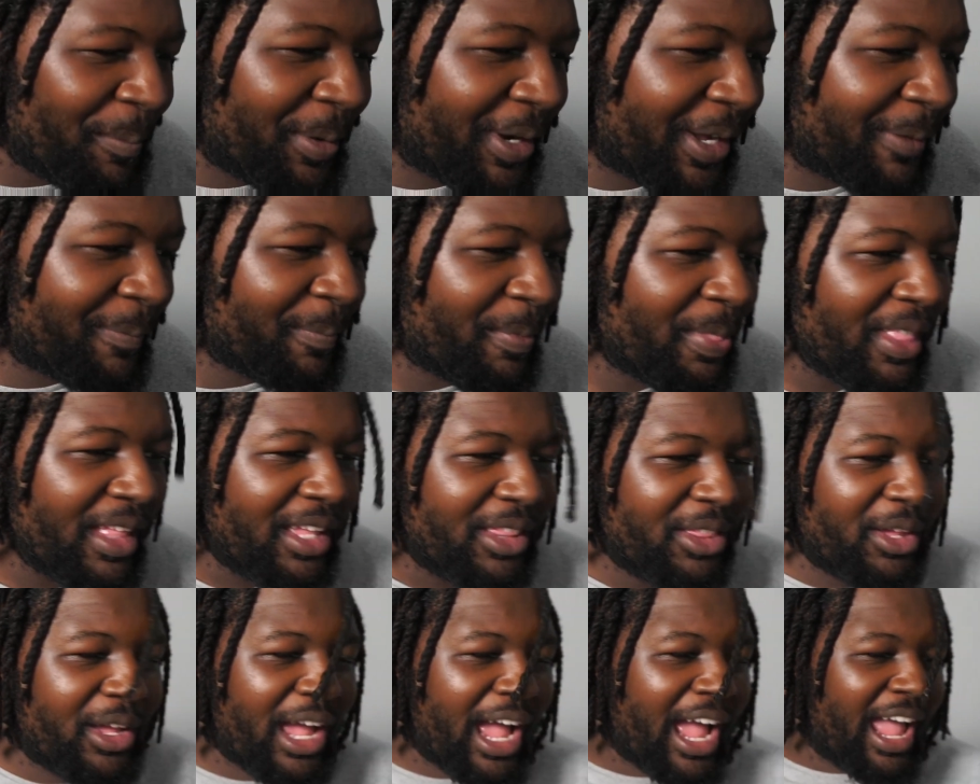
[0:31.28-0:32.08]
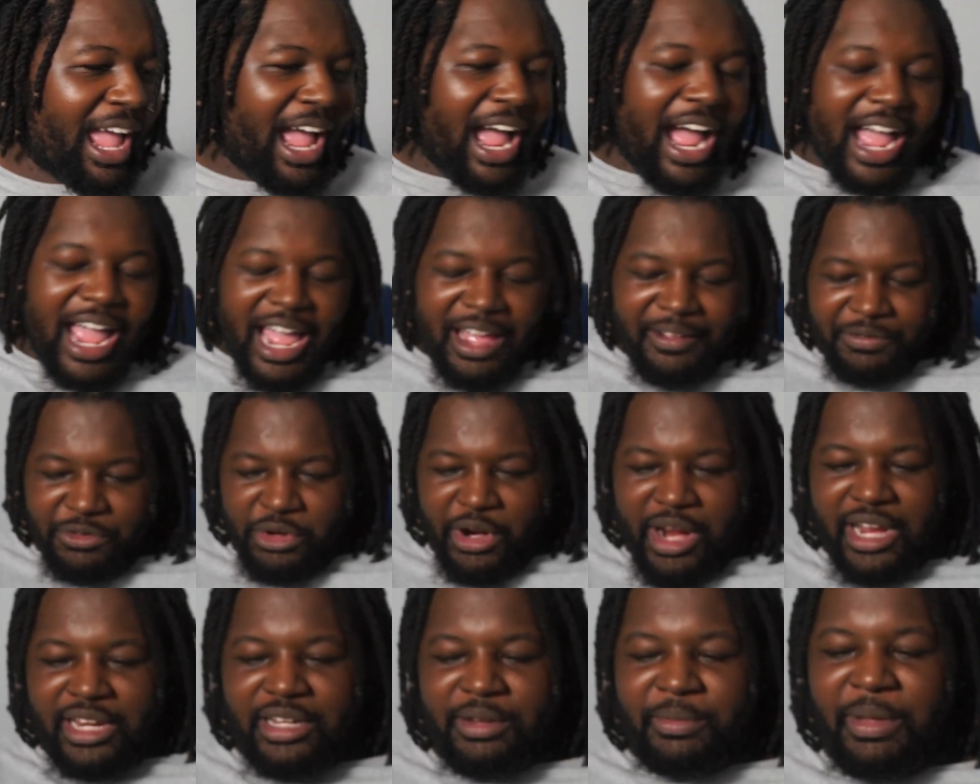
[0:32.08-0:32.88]
but I, I have
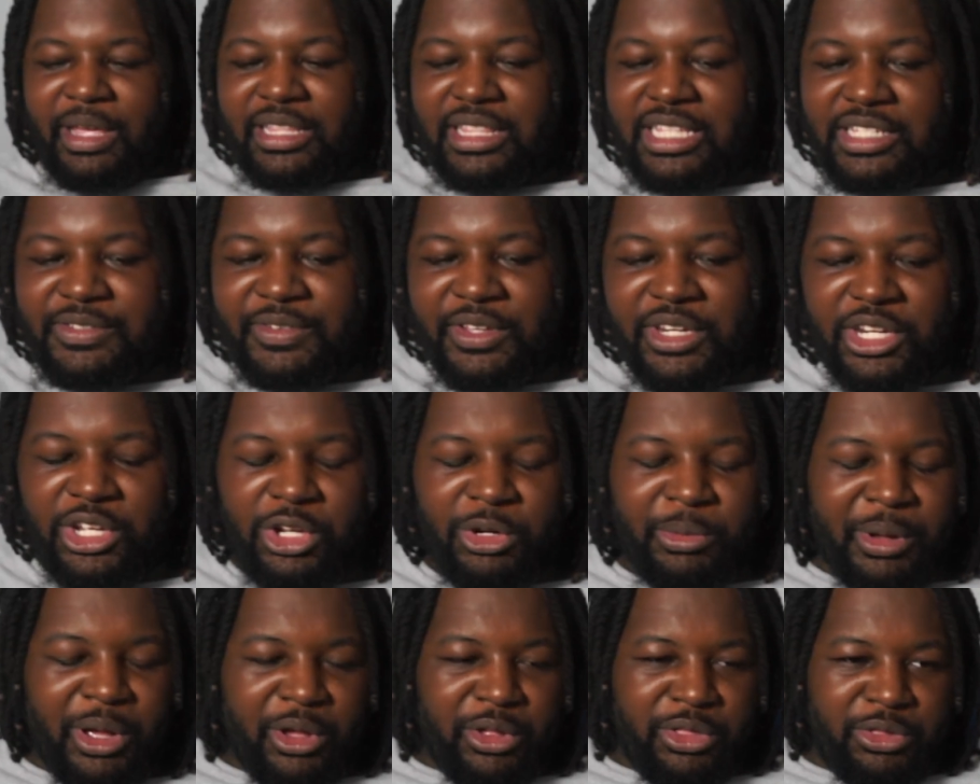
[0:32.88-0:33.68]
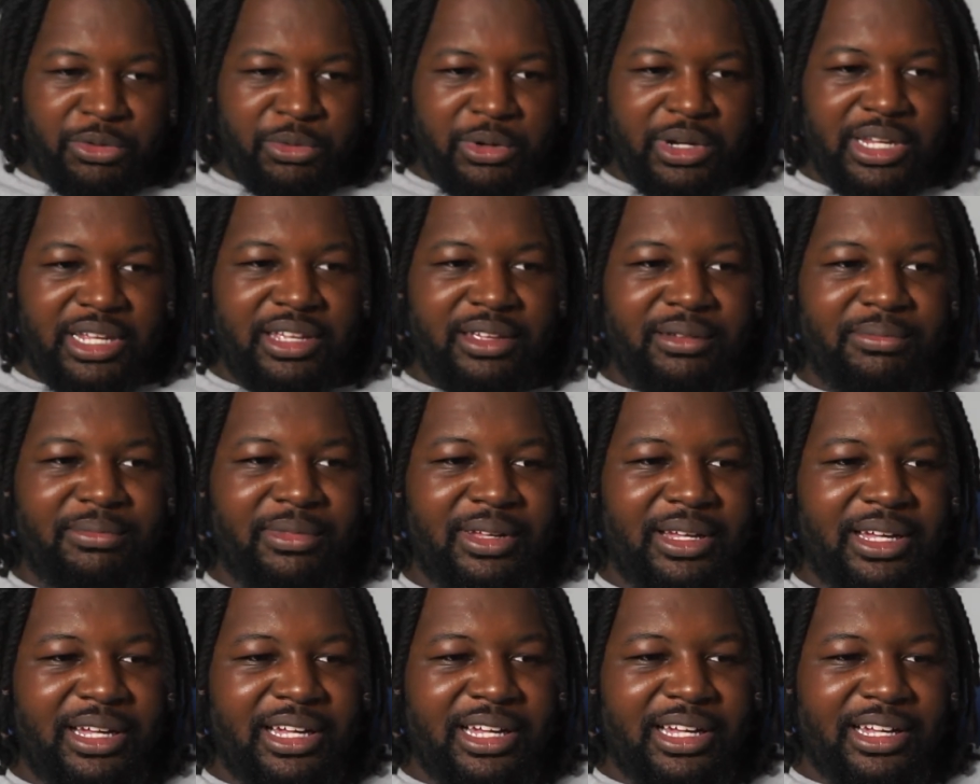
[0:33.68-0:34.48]
tried to make this video about three
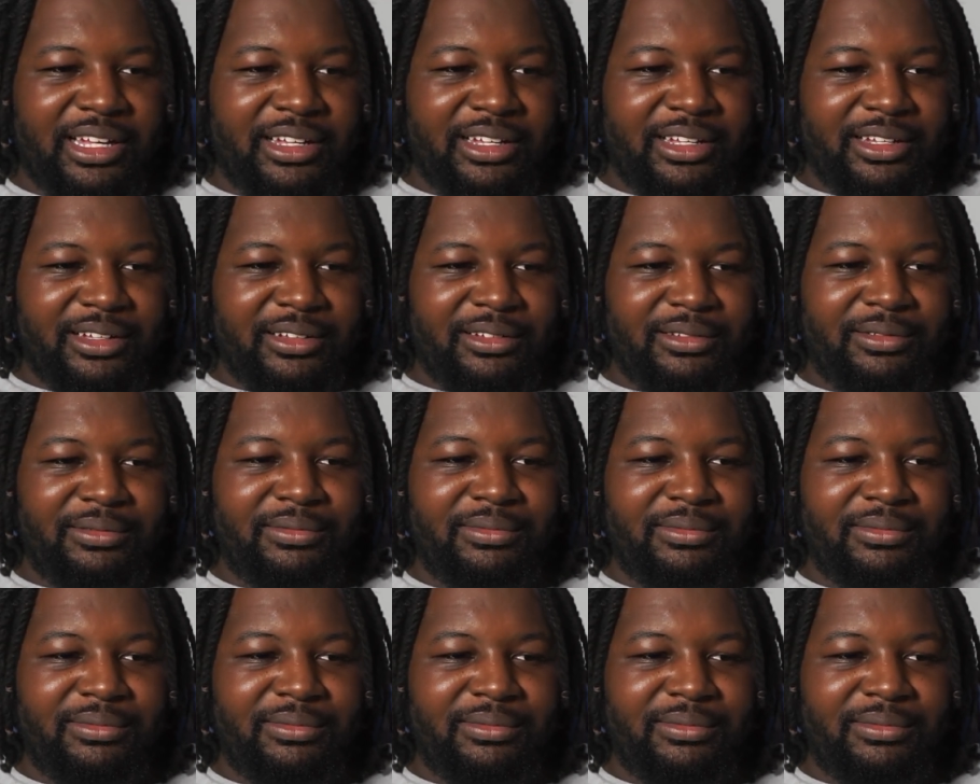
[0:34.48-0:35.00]
uh,